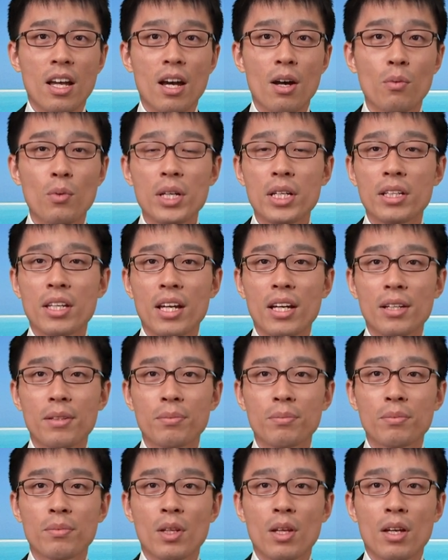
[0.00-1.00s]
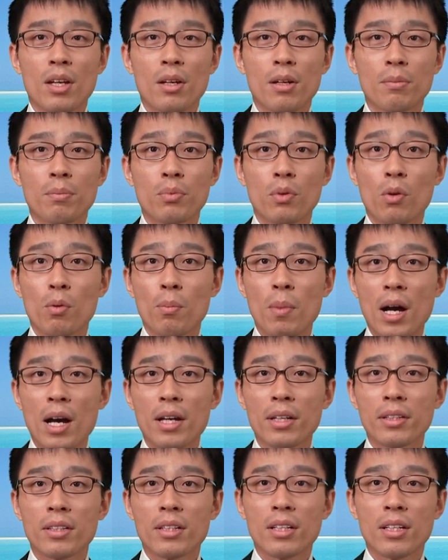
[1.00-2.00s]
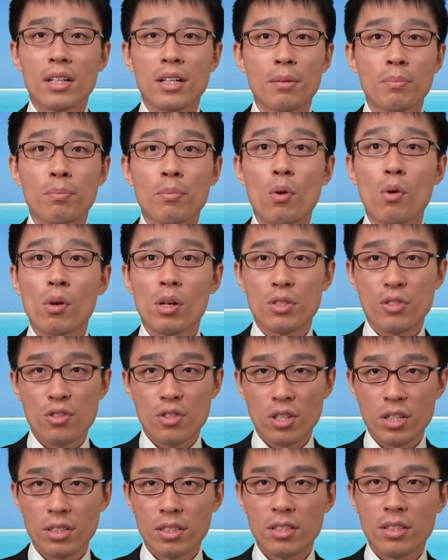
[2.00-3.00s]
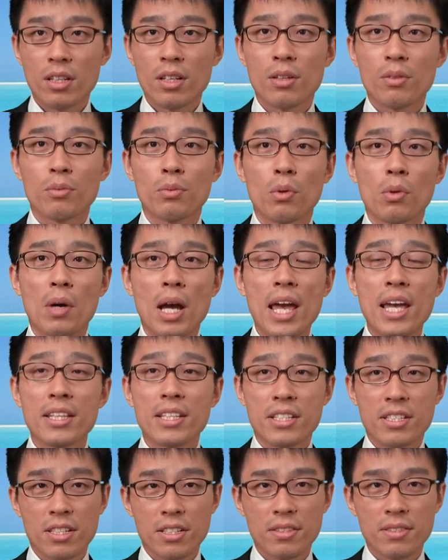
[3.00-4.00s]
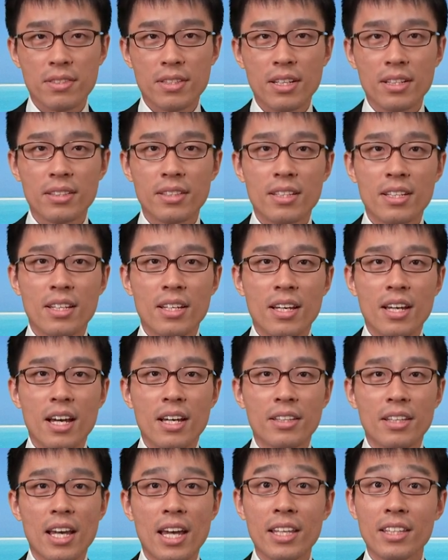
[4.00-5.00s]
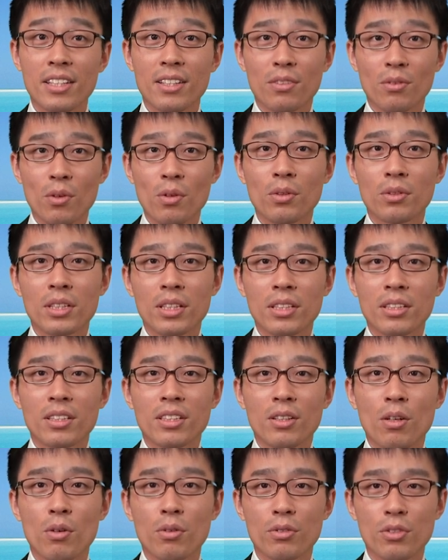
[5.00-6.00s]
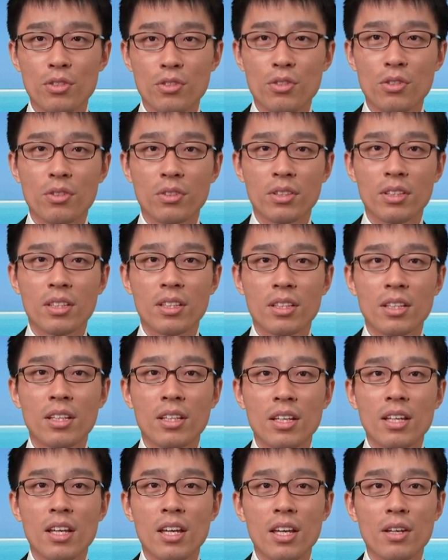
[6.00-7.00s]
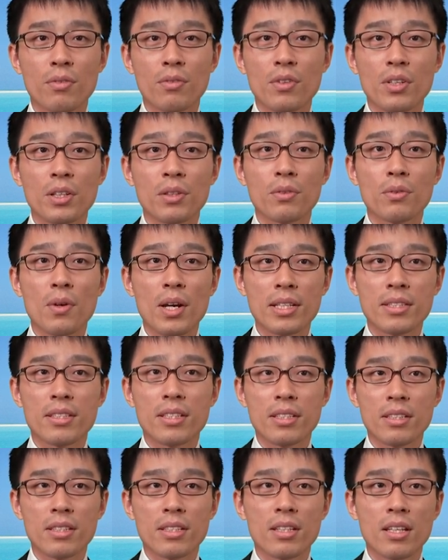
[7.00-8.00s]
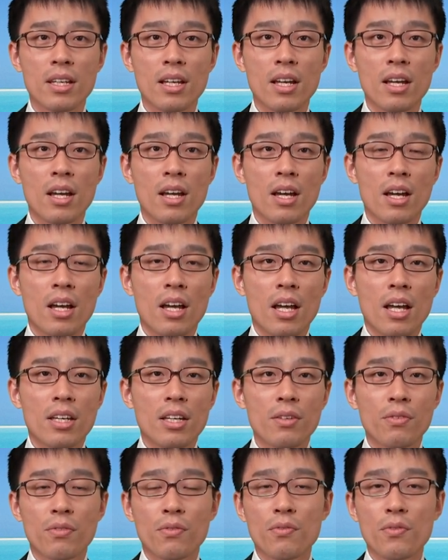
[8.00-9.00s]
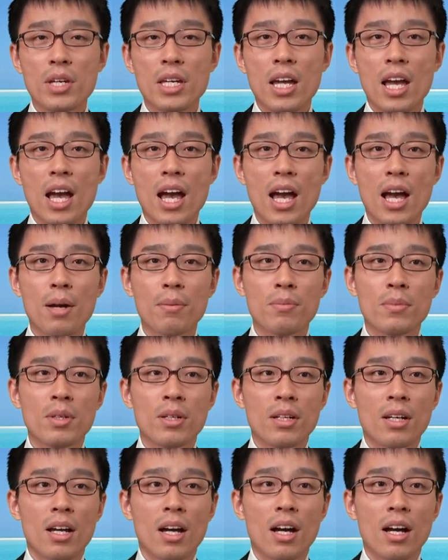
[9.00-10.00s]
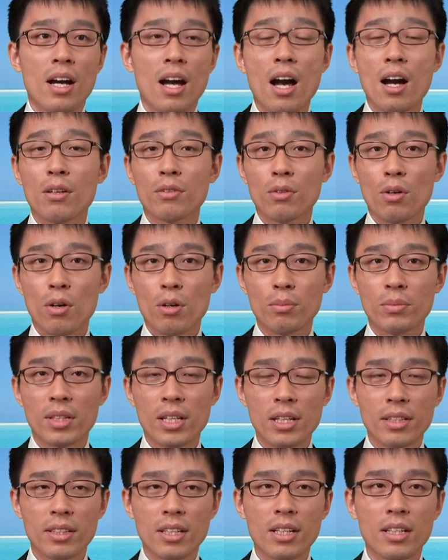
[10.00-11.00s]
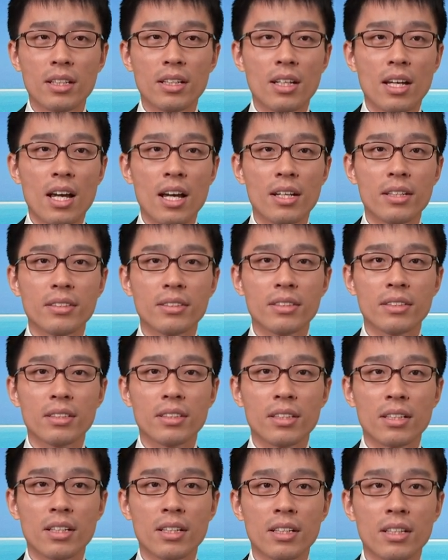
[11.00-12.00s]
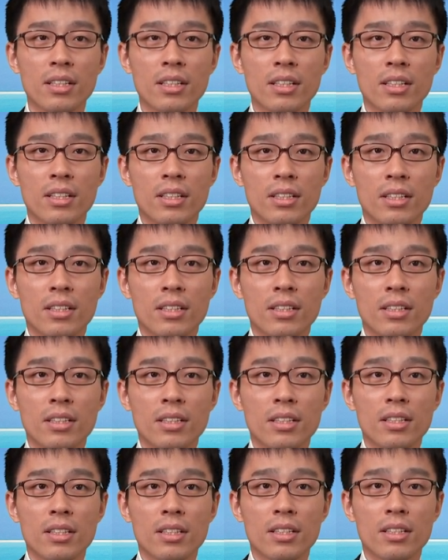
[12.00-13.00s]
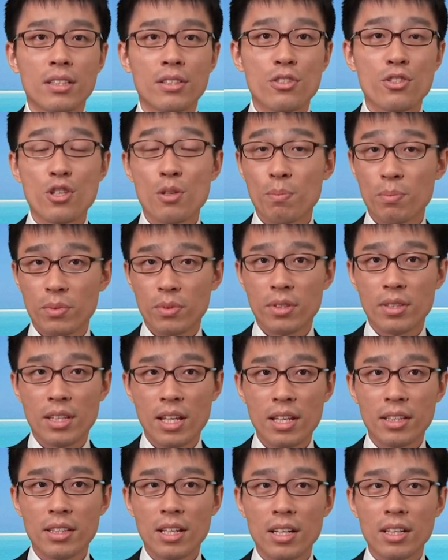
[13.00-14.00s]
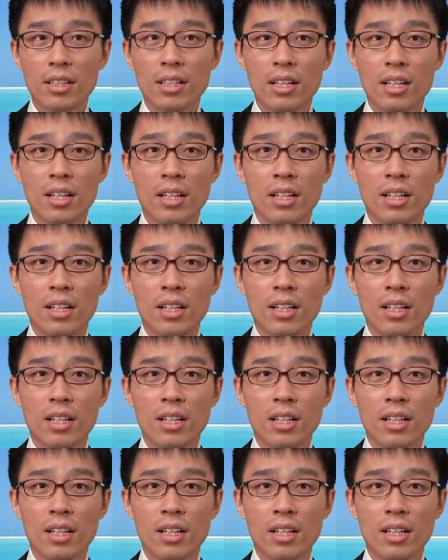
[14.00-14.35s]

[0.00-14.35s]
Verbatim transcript: uh, we can uh, provide a polar chart for any sea state and any loading condition if requested. If we have uh, home data and uh, uh, ship data,